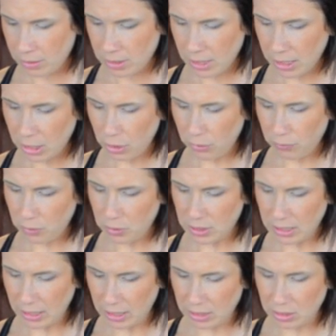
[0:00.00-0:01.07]
Take you a few
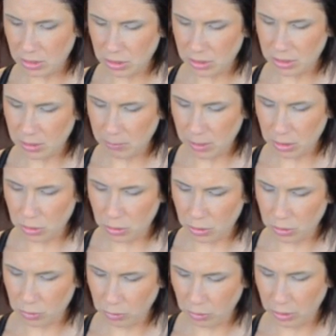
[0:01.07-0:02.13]
seconds just to make sure
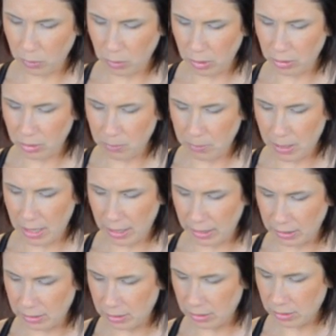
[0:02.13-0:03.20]
it's really well
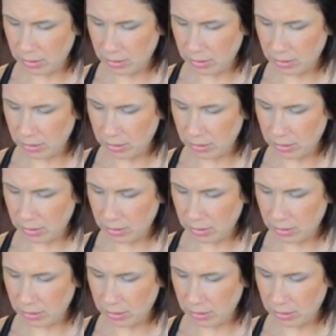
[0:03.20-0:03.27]
combined.